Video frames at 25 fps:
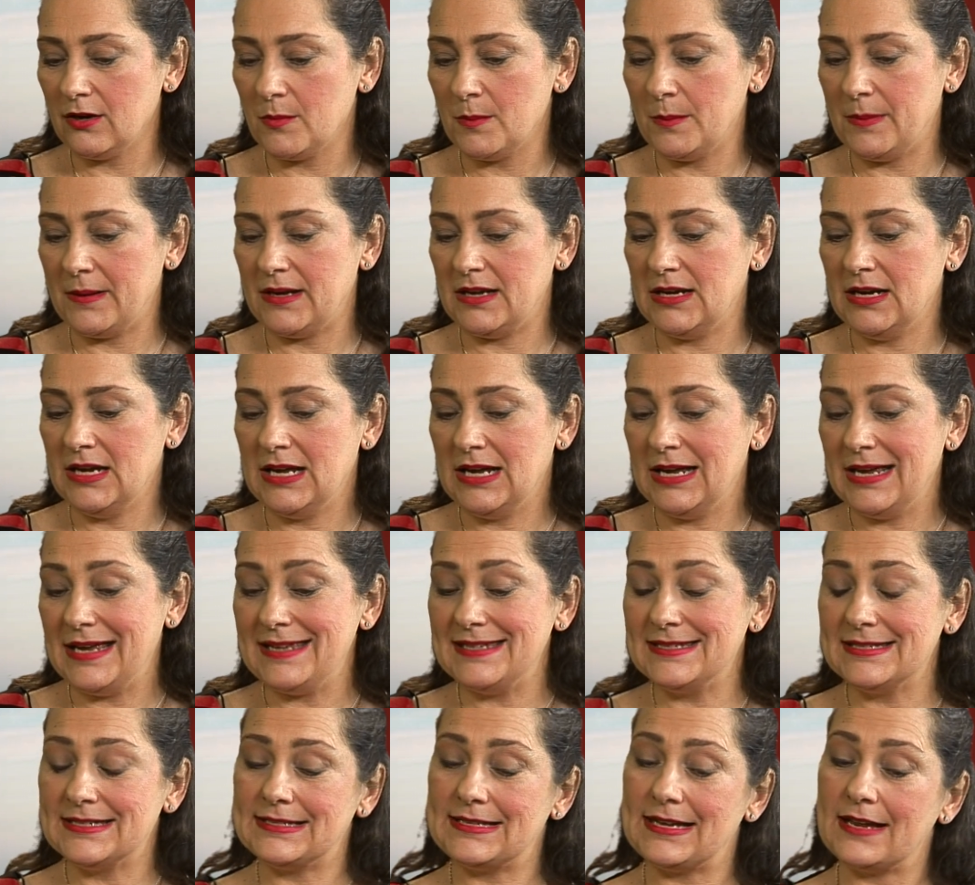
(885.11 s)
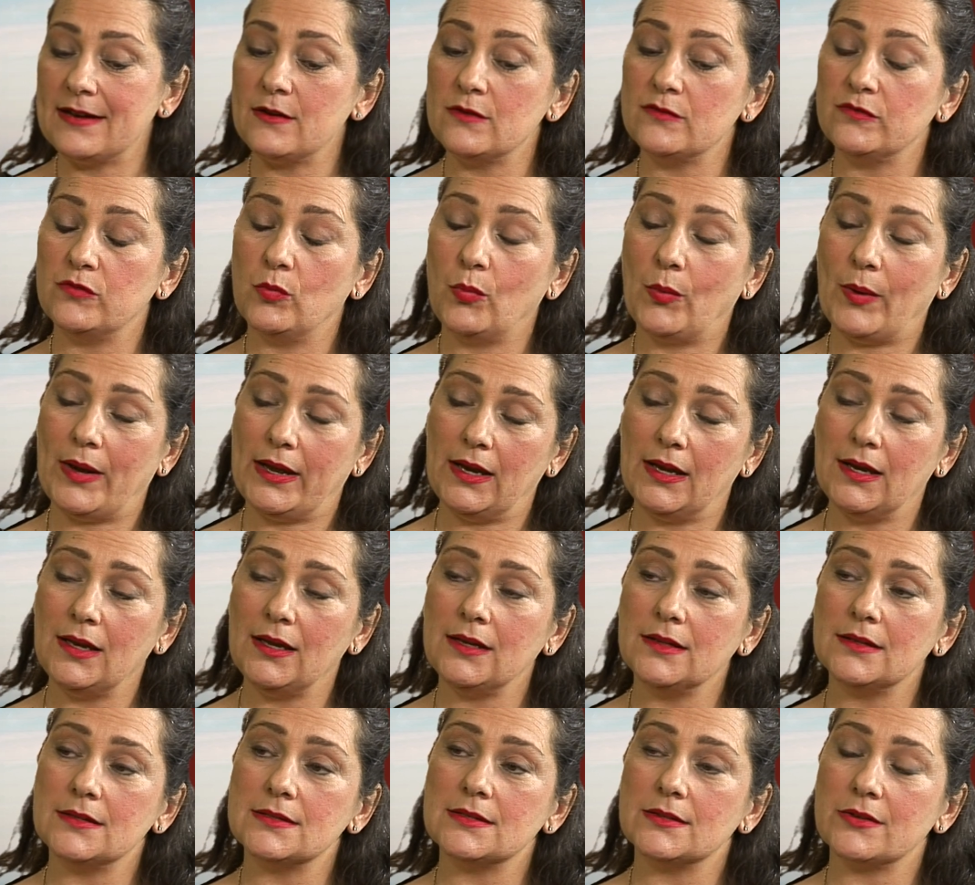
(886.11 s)
but instead of waiting
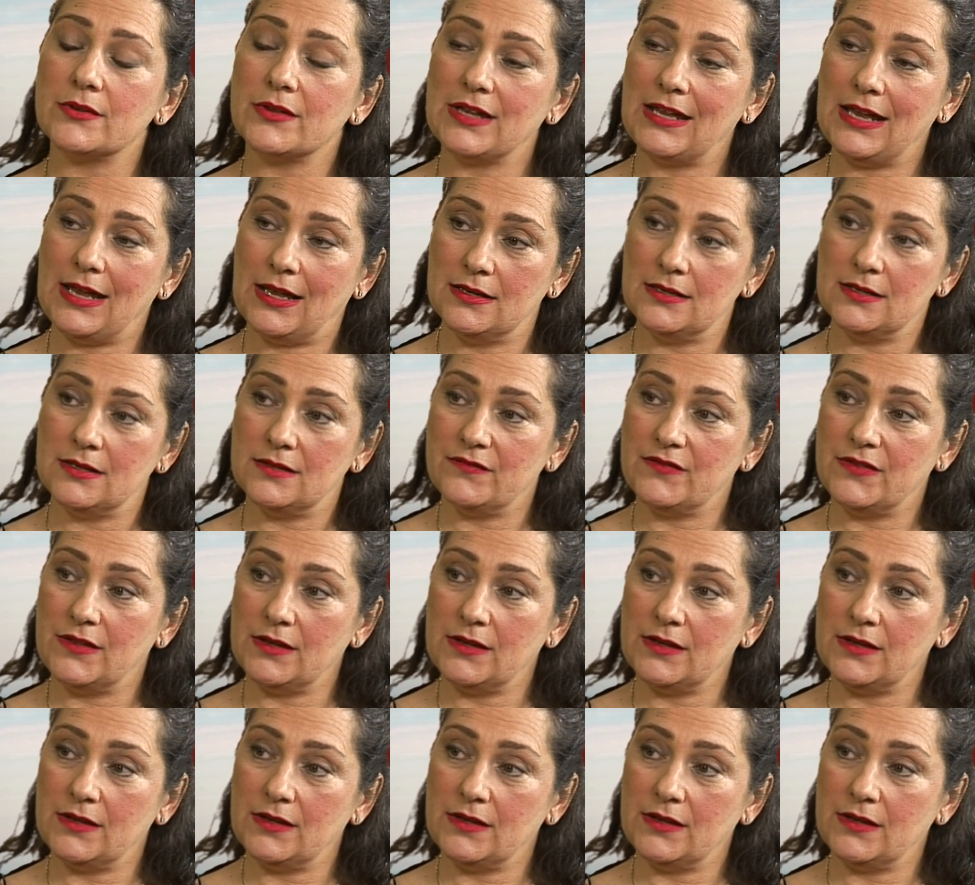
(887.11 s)
until the end of the